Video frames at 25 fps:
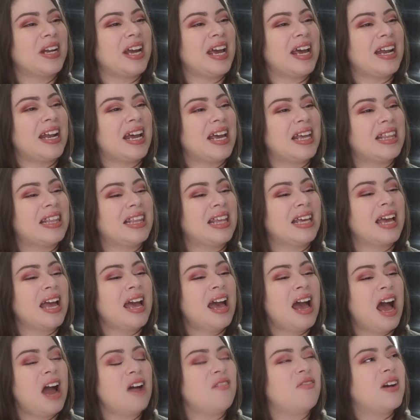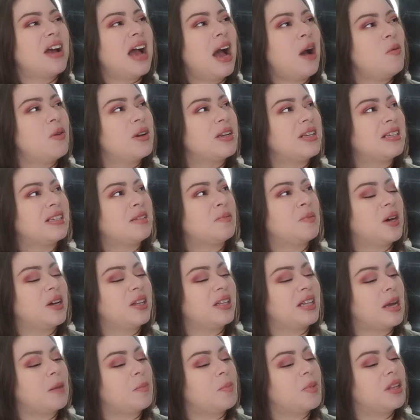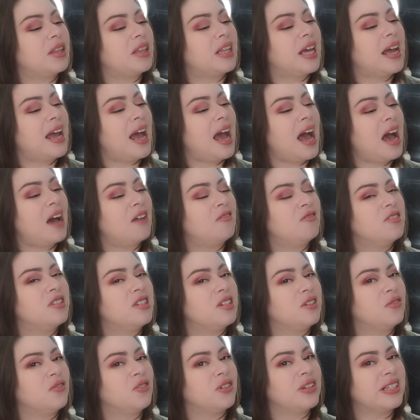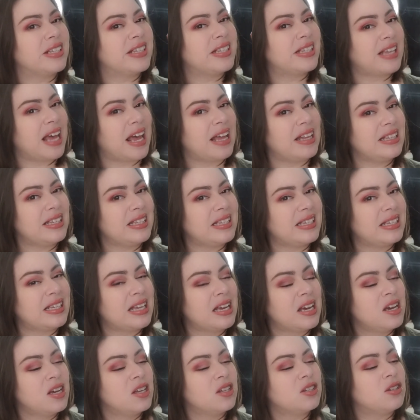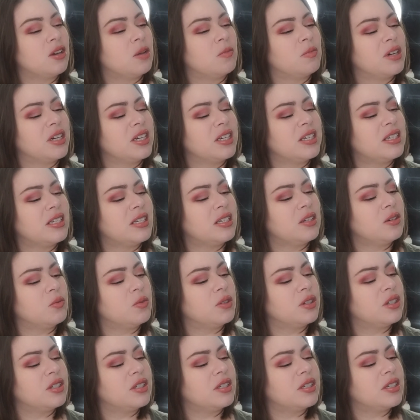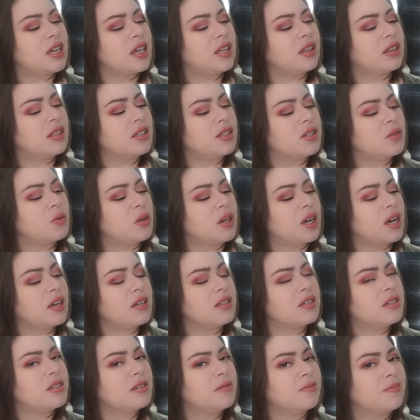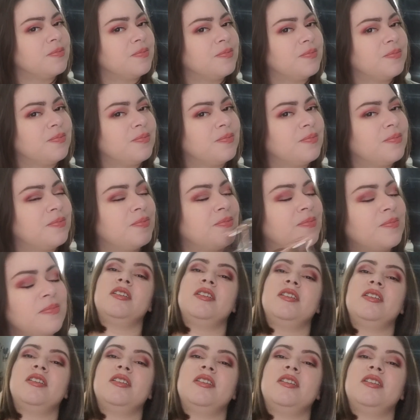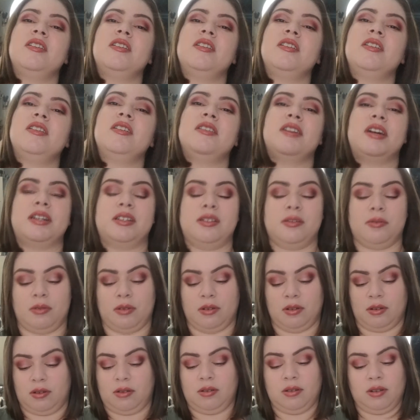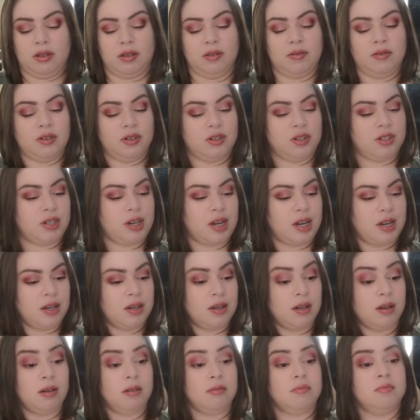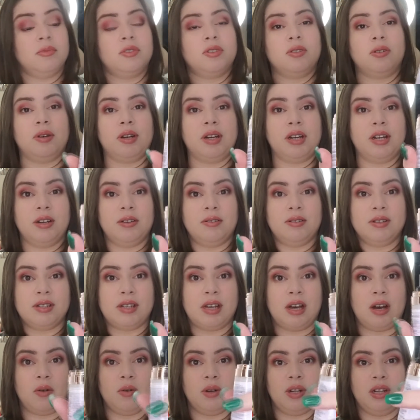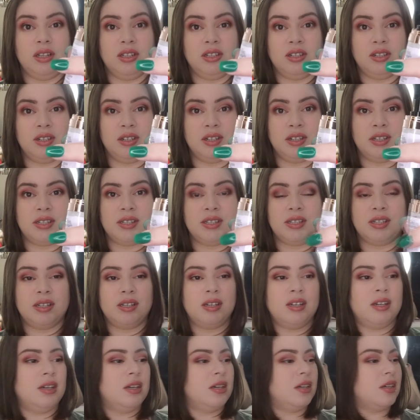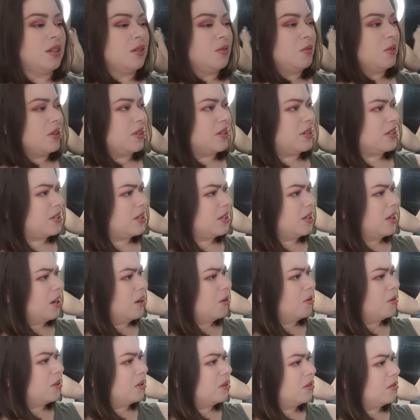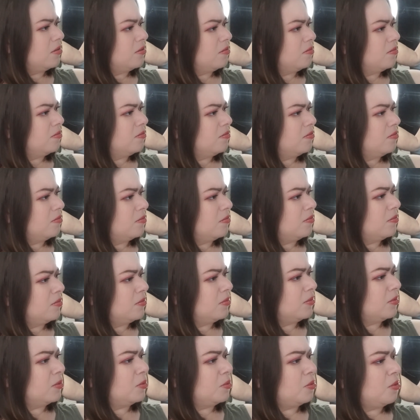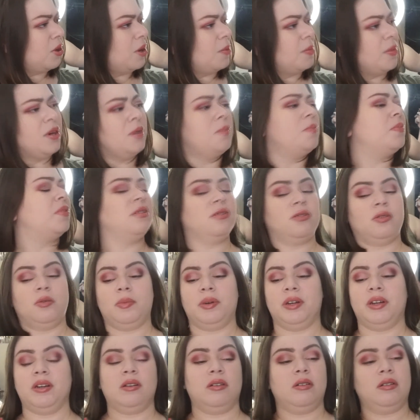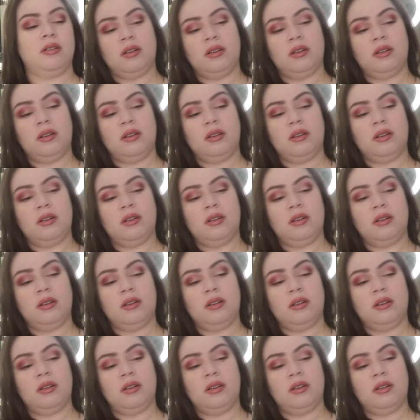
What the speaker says: And I think, I forgot what it smelled like, but they have different scents. So I'm gonna see which scent this one has. All right, so I'm gonna give it a shake. Oh, so here is how it looks. I wanna see how it, prime it up a little bit.